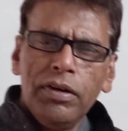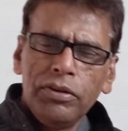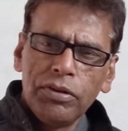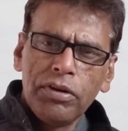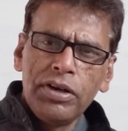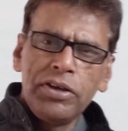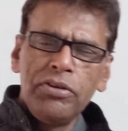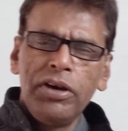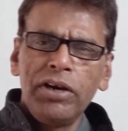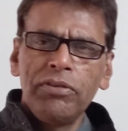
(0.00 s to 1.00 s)
So
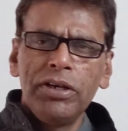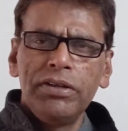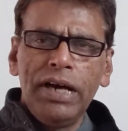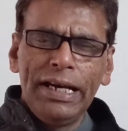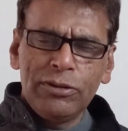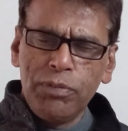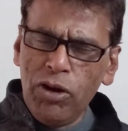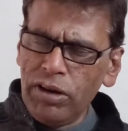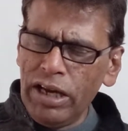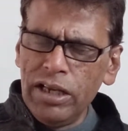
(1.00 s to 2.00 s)
continuing with S
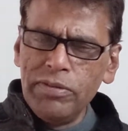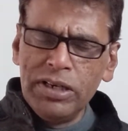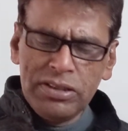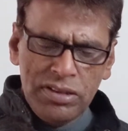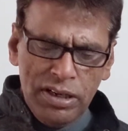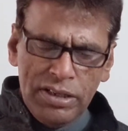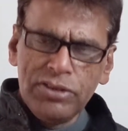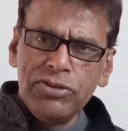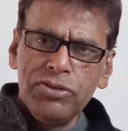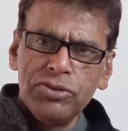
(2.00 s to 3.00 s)
block elements, let
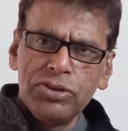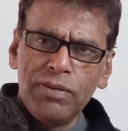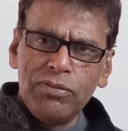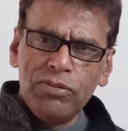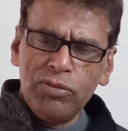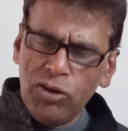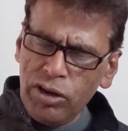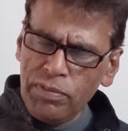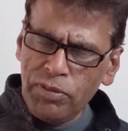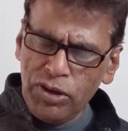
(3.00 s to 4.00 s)
us do some more
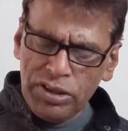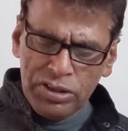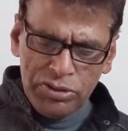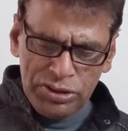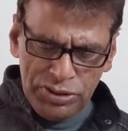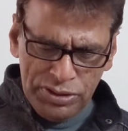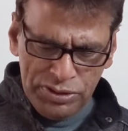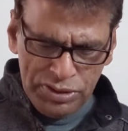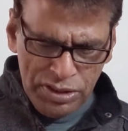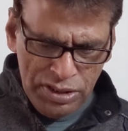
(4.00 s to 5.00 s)
important questions.
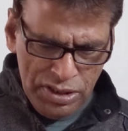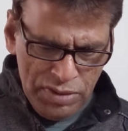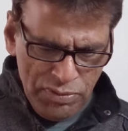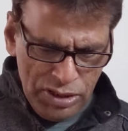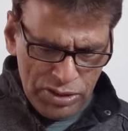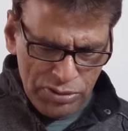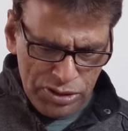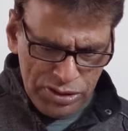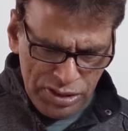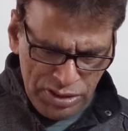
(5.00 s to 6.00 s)
First
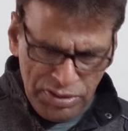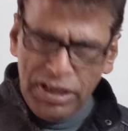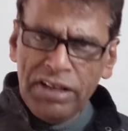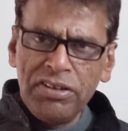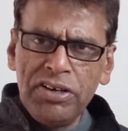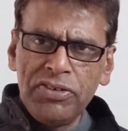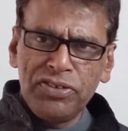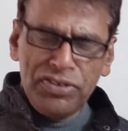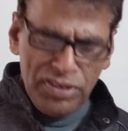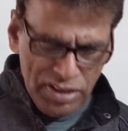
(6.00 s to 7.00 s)
question in
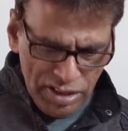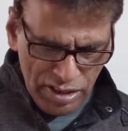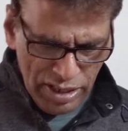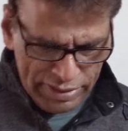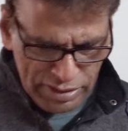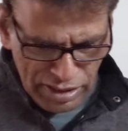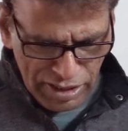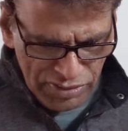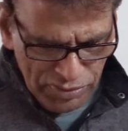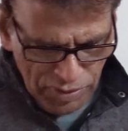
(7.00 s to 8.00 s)
this lecture
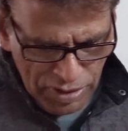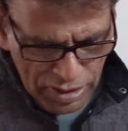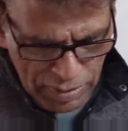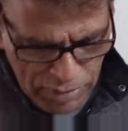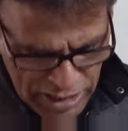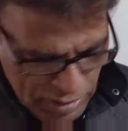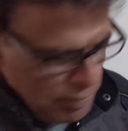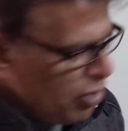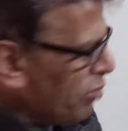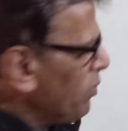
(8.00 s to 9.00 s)
is comment upon